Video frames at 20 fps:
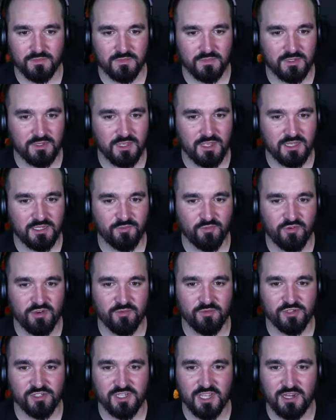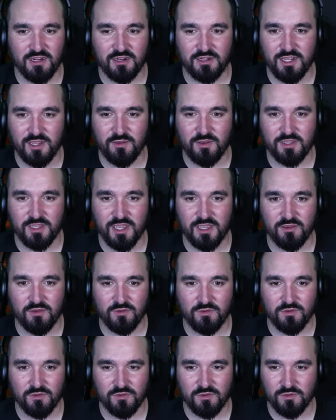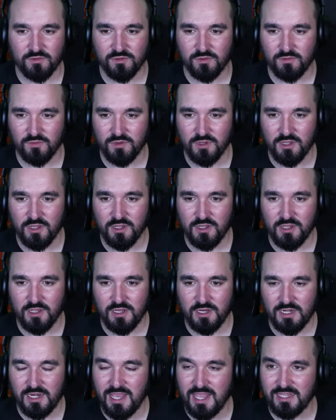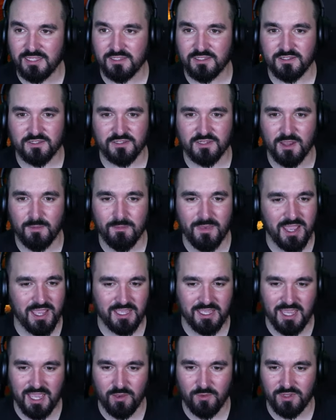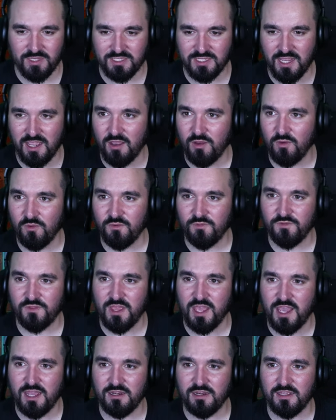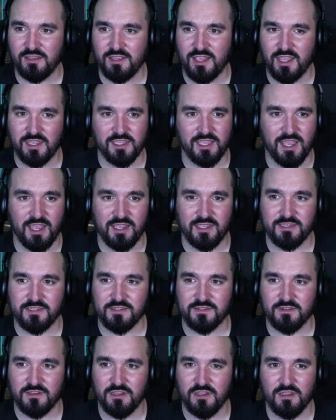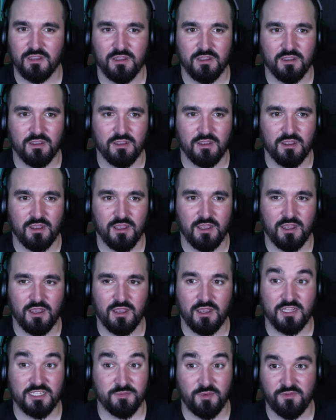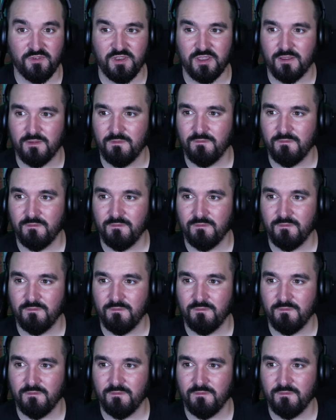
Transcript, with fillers: Yeah, it's pretty much daylight now. Okay, cool, cool, cool, cool. Let's make ourselves, then, in that case, uh, Smithy.